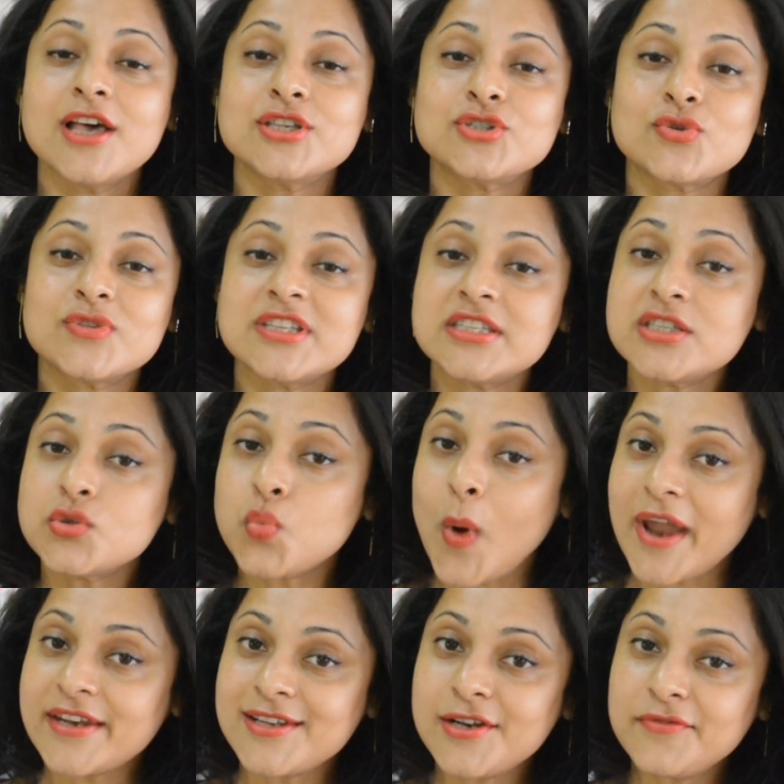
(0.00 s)
So this is
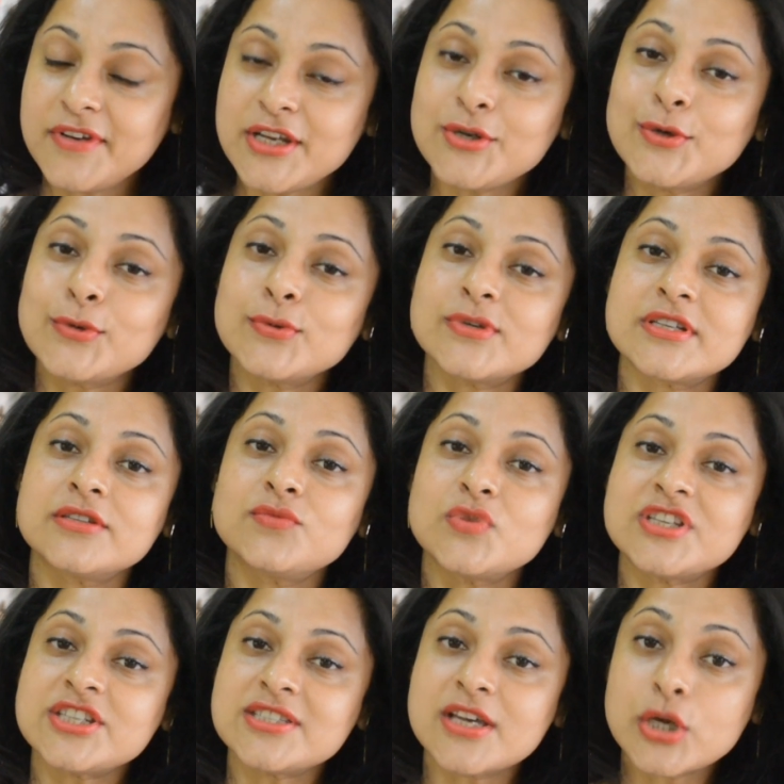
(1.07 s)
vital wheat gluten,
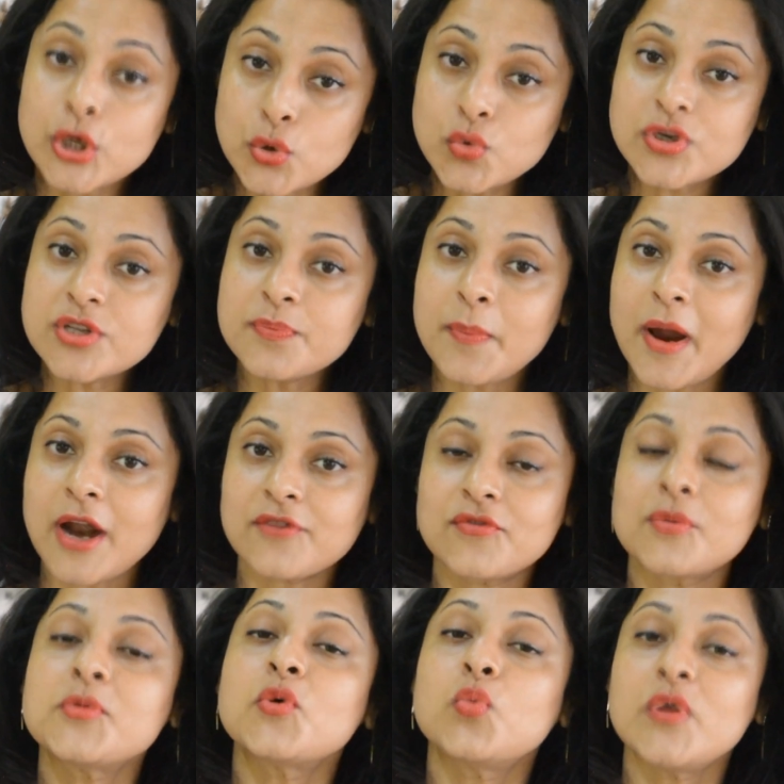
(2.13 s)
which is the gluten part
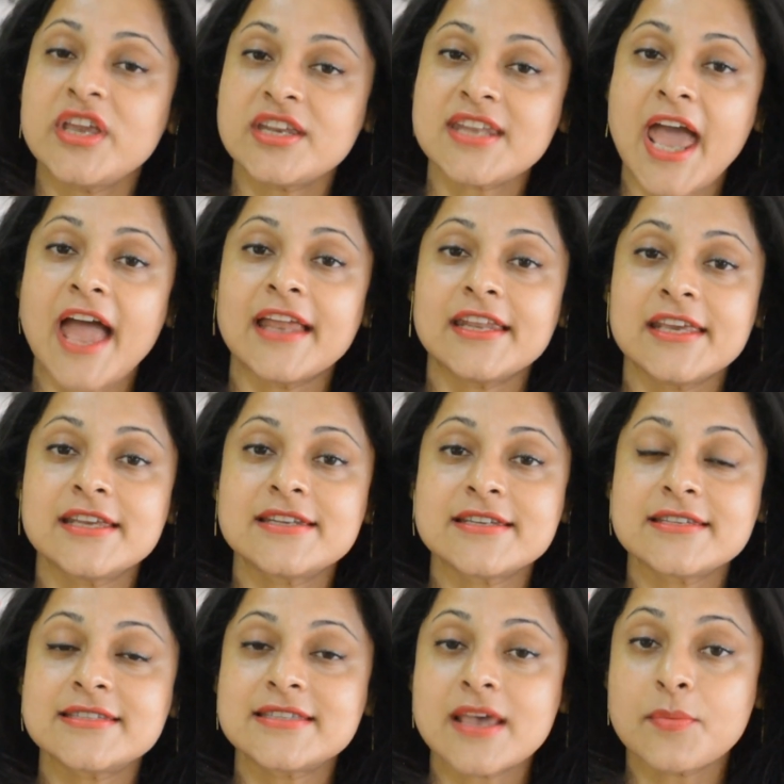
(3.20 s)
from the wheat, and it
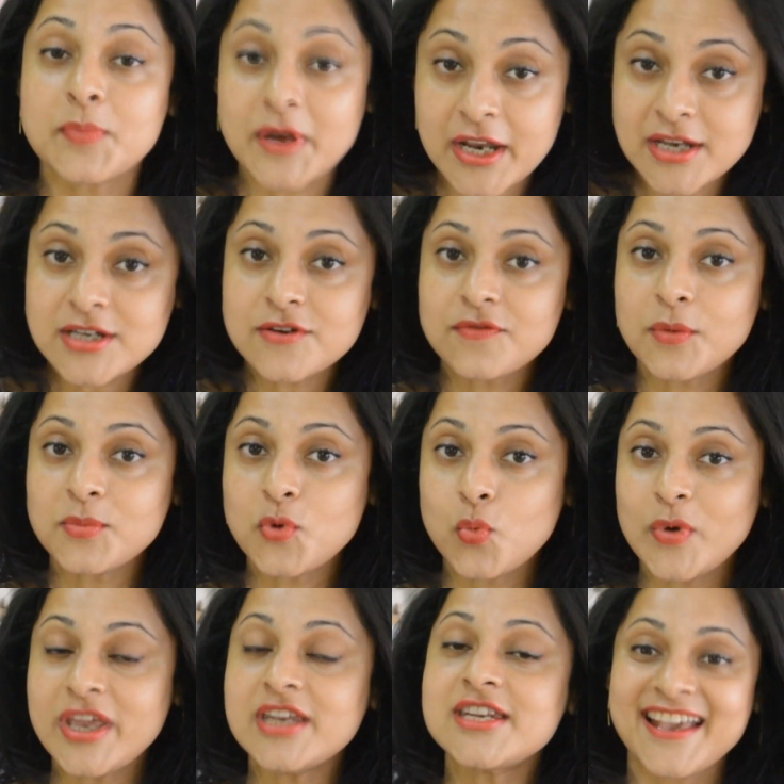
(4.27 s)
is separated from the
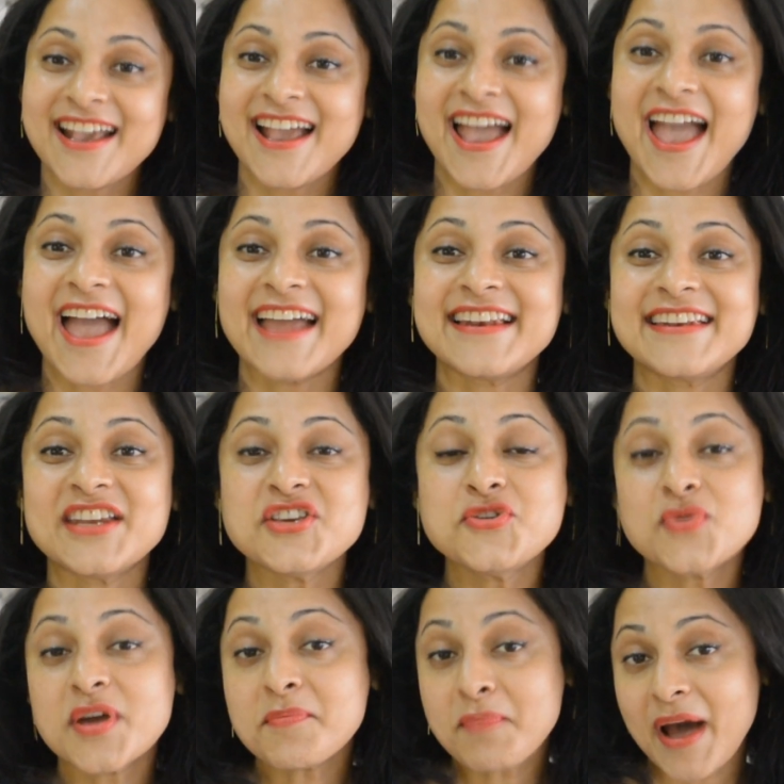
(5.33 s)
wheat and
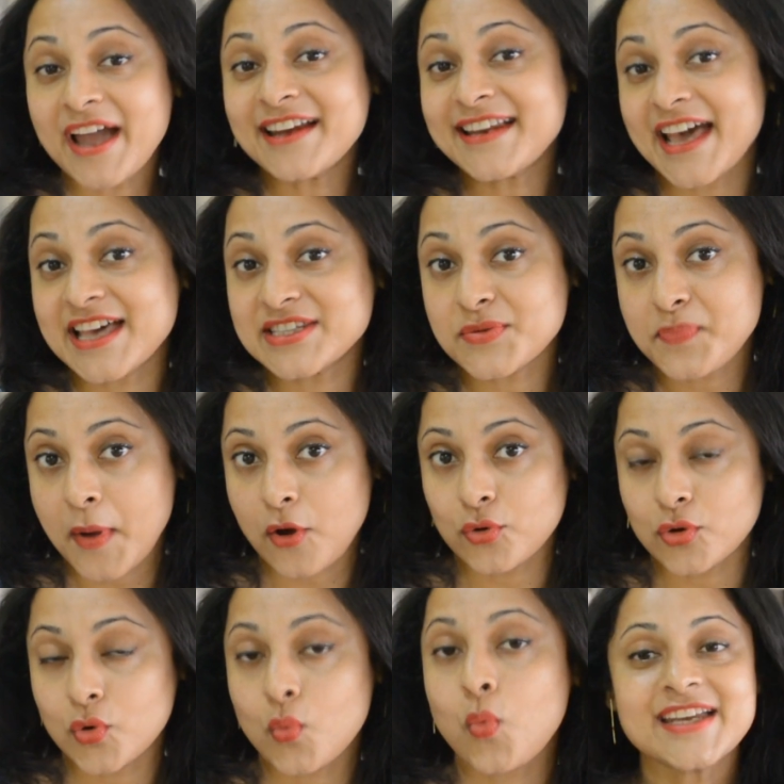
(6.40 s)
you can buy it as a
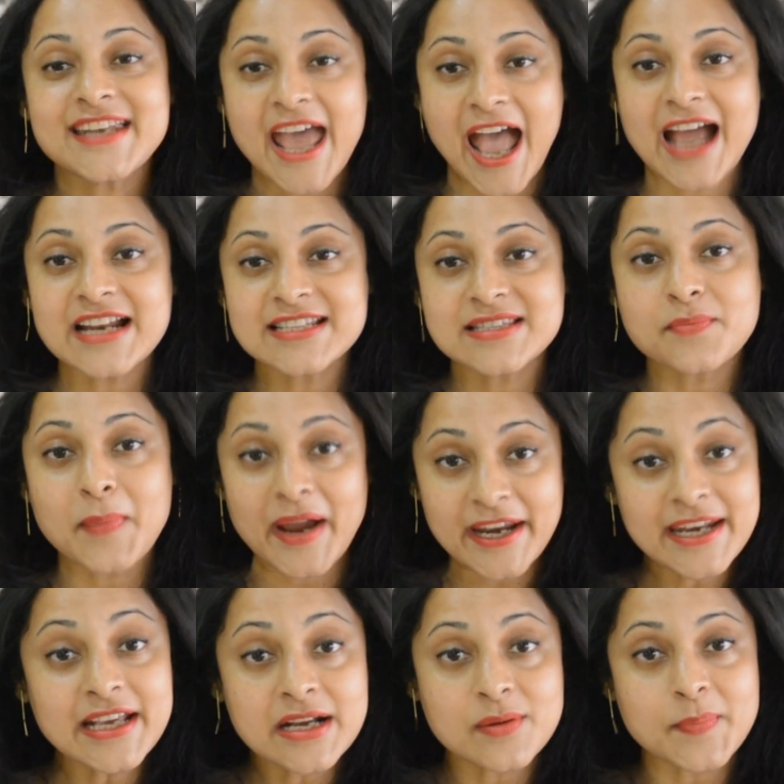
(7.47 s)
powder. It adds the
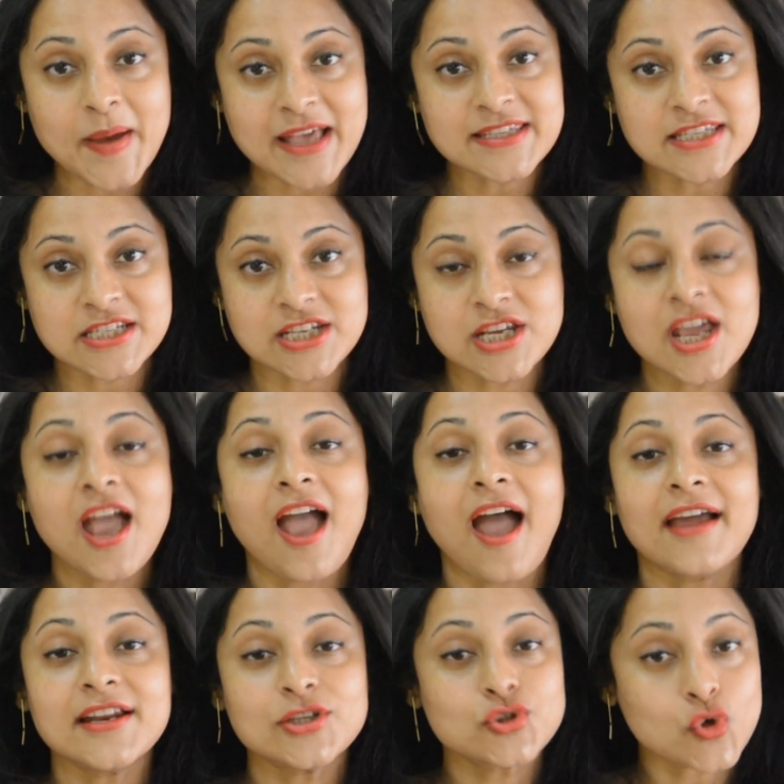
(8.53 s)
binding capacity
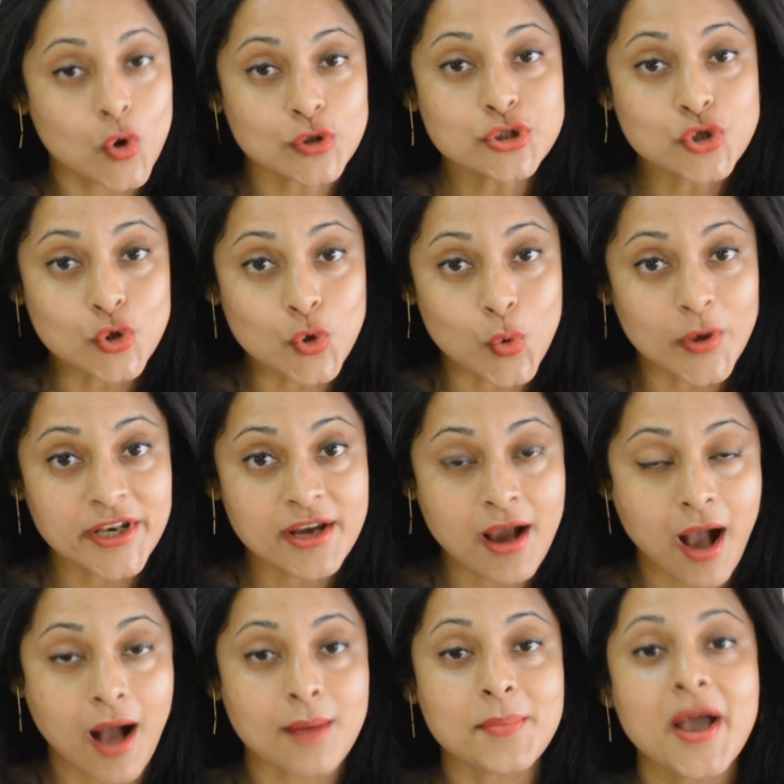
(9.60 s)
and it's also low in
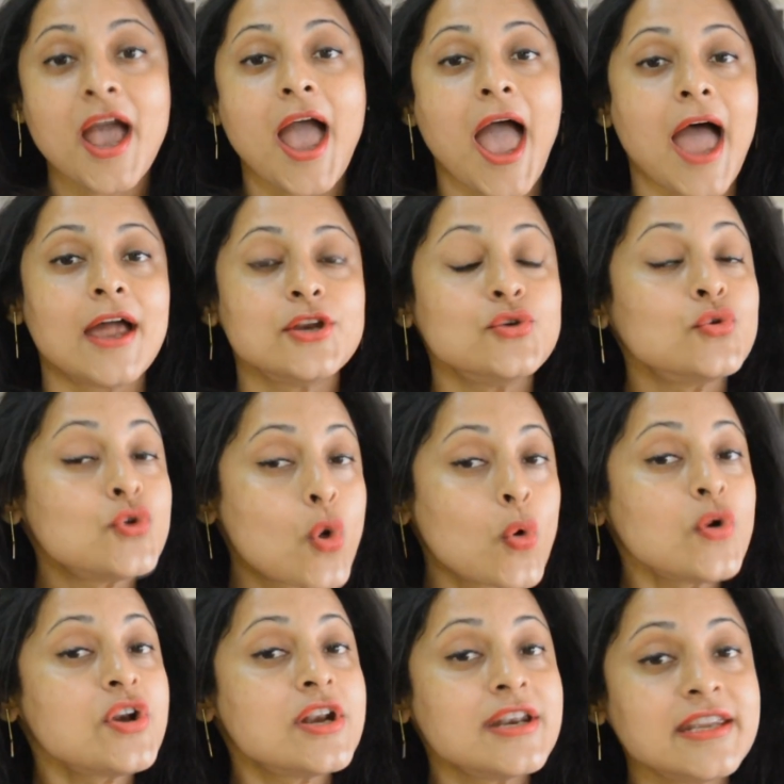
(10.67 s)
carb and you
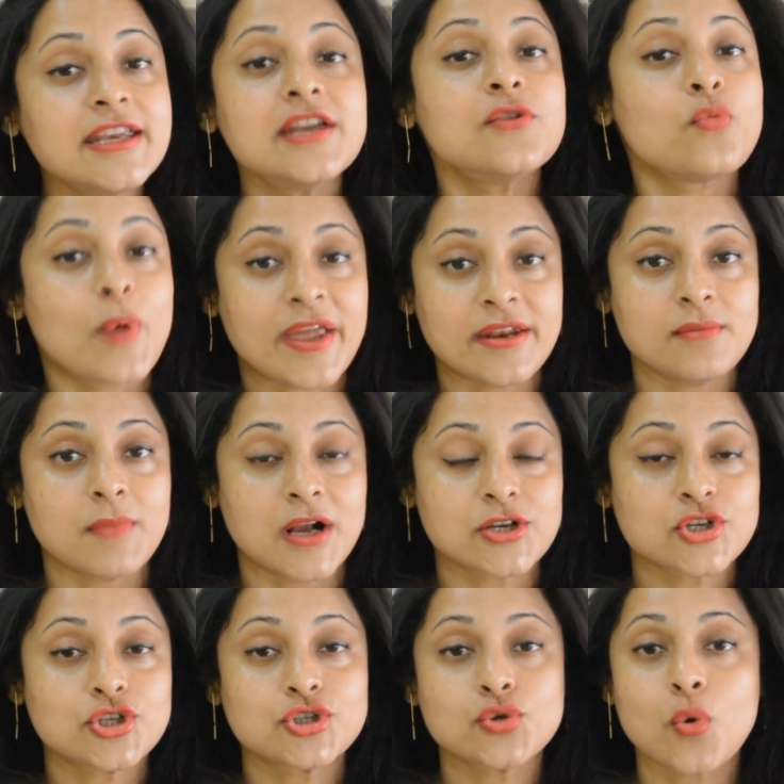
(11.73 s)
don't need very
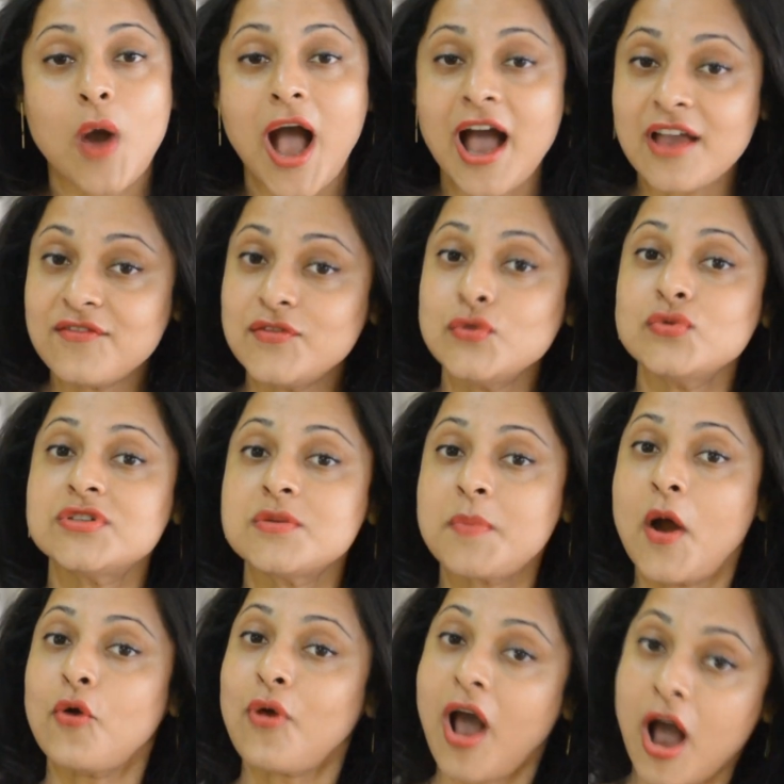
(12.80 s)
much. So I've used
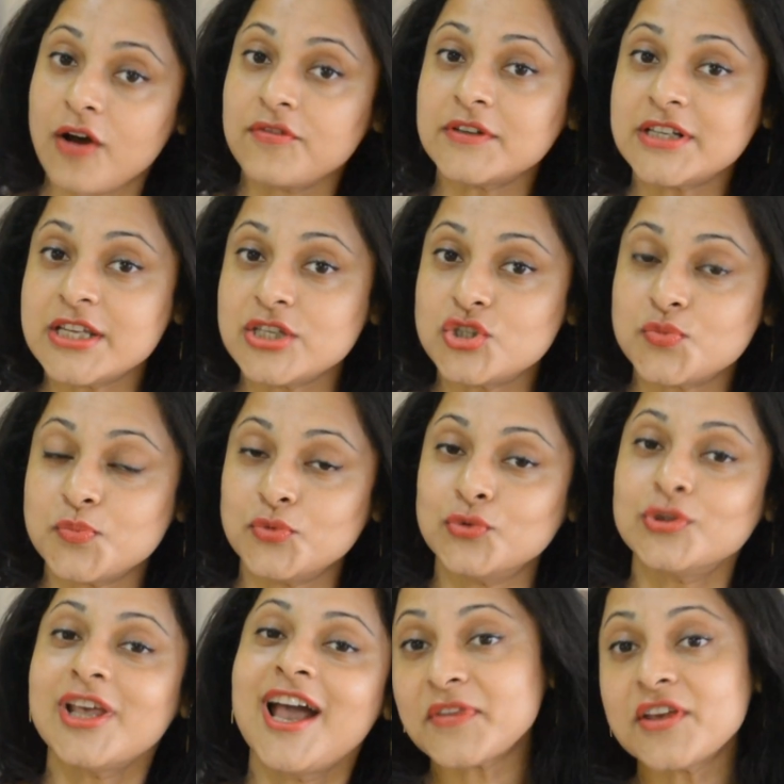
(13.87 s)
about half a
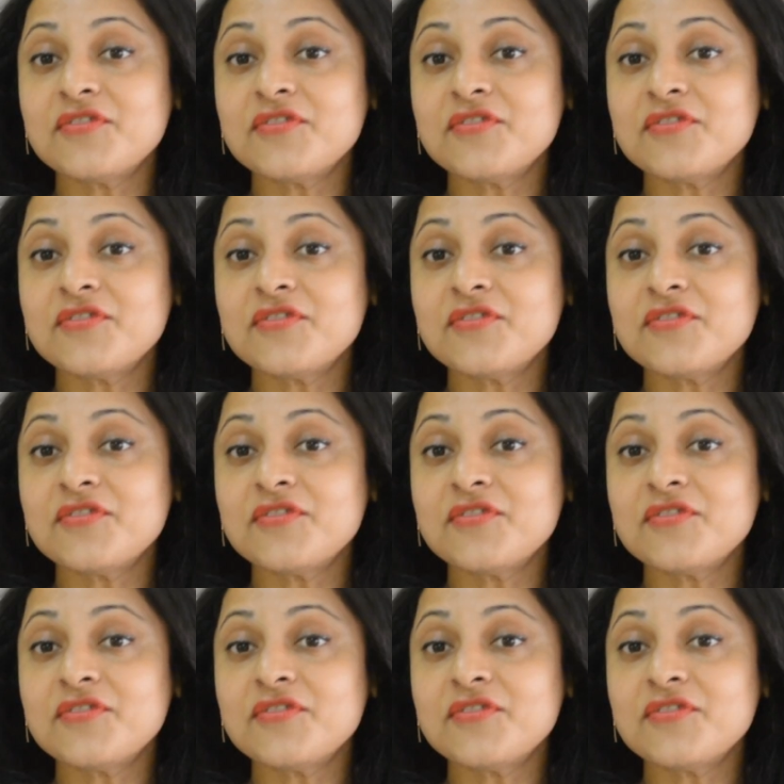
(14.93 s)
teaspoon.